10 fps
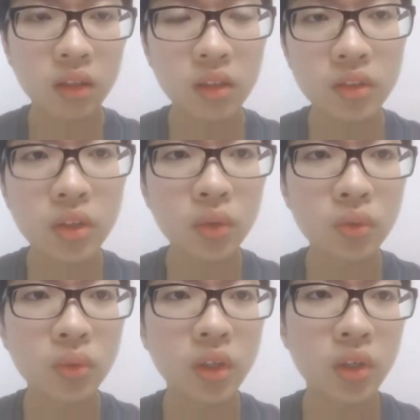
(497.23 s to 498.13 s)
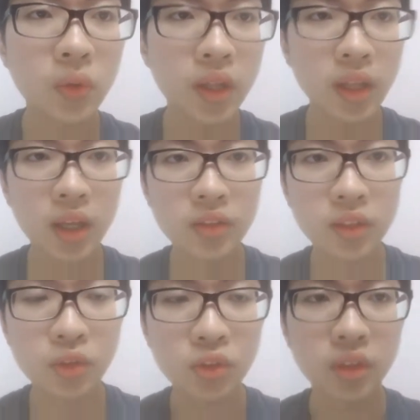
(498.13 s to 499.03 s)
Let's go to the Q&A
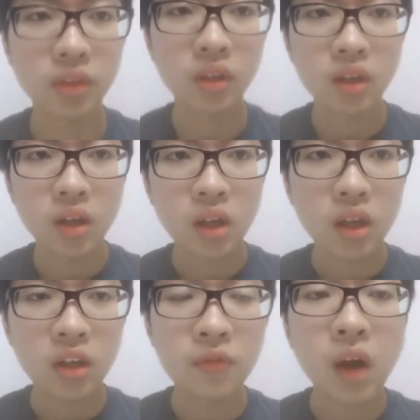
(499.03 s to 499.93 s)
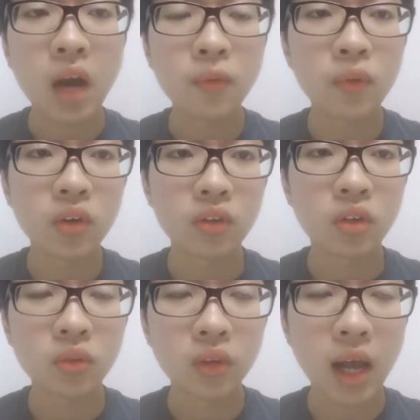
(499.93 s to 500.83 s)
session. If I were
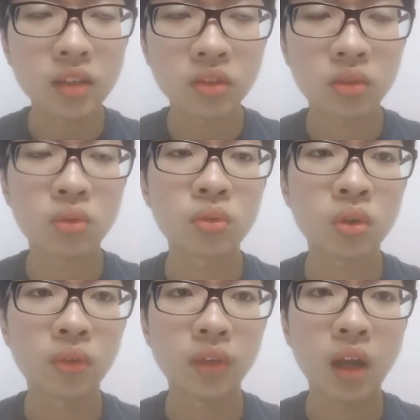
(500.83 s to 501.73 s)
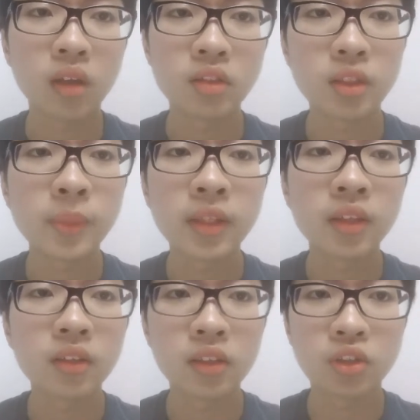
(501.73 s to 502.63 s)
asked to conduct a
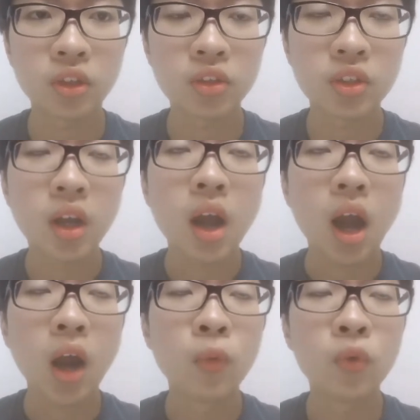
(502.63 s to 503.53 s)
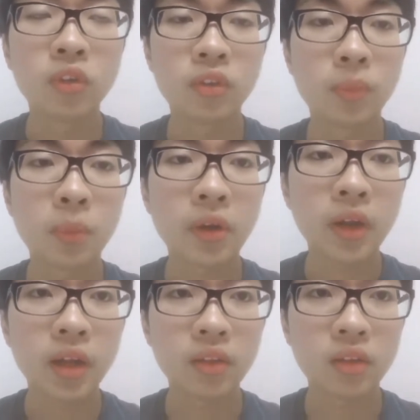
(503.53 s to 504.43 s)
similar research, I would
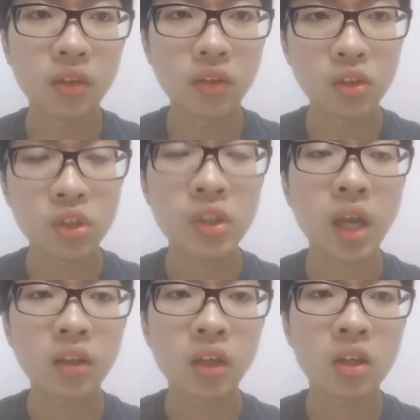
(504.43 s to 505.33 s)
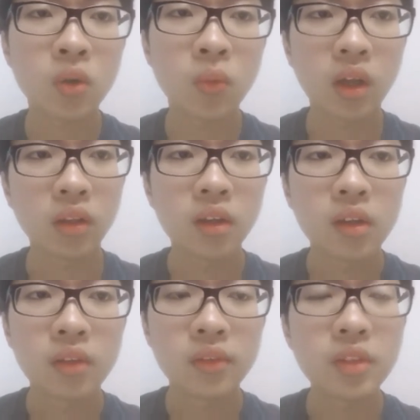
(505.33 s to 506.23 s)
replicate the research article 1.
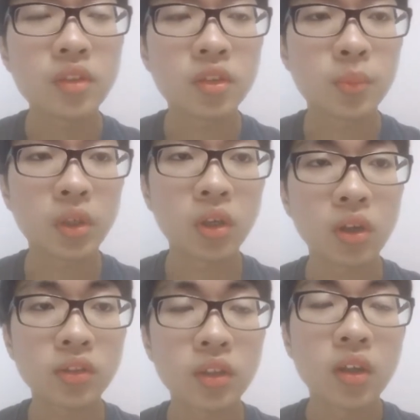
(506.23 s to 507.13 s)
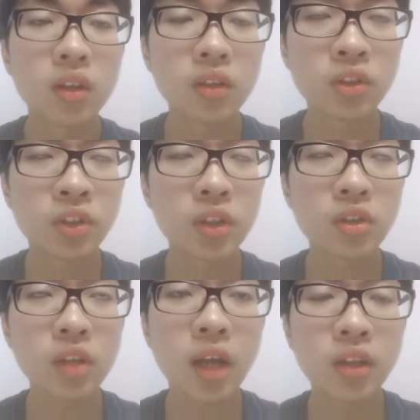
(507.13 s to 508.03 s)
This is because
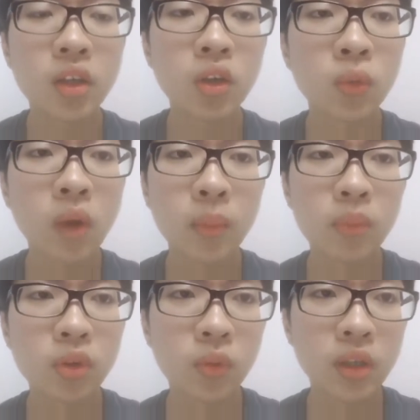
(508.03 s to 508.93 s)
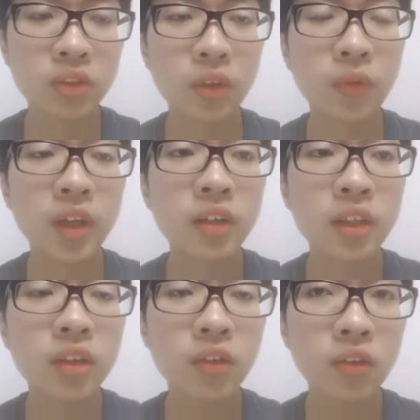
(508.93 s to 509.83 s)
research article 1 provides a
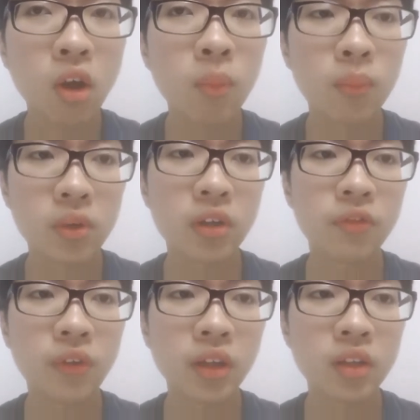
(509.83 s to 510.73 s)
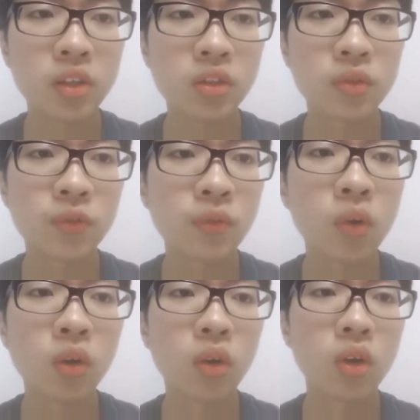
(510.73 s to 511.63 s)
very complete findings
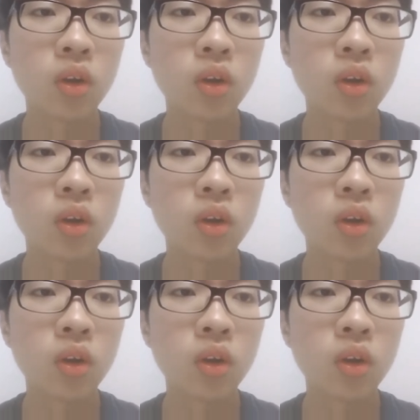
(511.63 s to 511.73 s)
for